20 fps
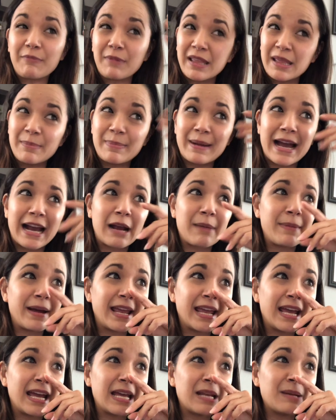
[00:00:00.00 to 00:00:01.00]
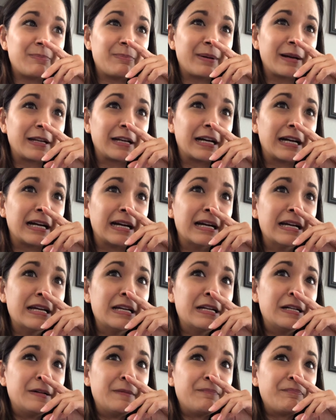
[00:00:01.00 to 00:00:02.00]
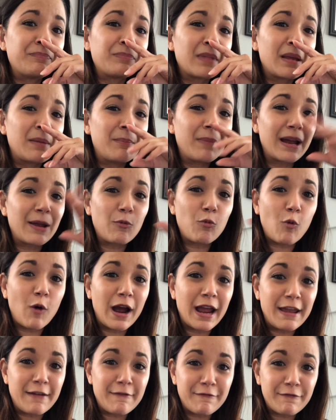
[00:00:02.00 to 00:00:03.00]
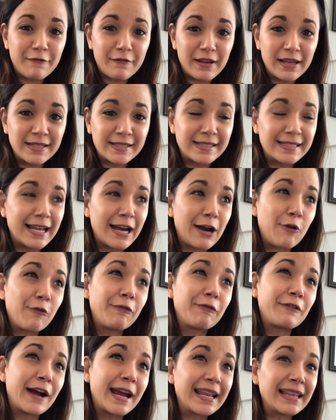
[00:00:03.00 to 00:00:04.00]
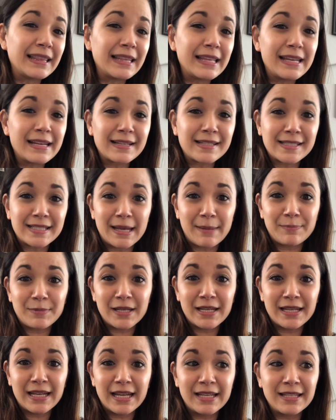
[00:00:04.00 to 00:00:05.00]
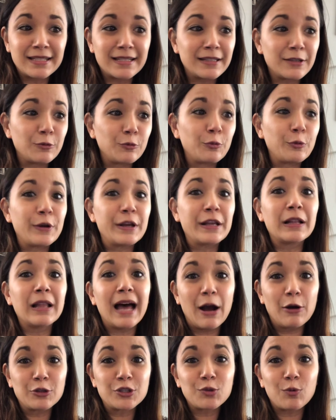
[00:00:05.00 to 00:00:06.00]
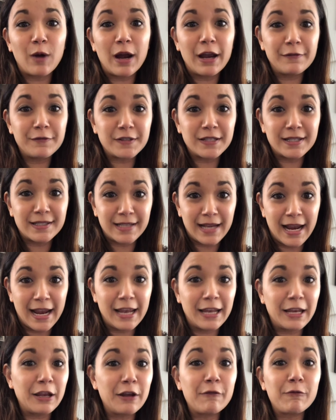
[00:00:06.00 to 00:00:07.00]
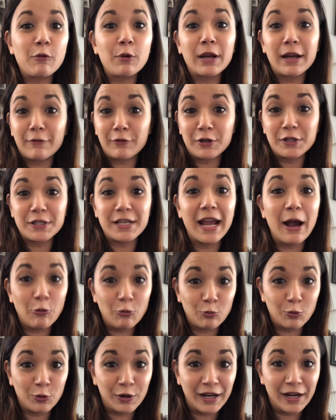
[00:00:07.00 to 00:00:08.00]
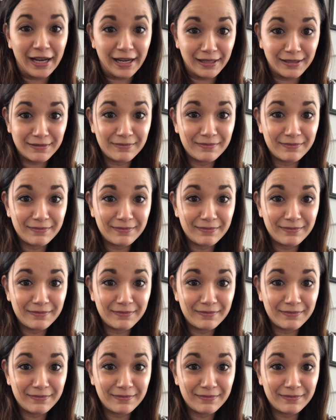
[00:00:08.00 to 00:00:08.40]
in the back of my head, but my wife is now finally accepted into the Real Housewife Society of whatever town we're in.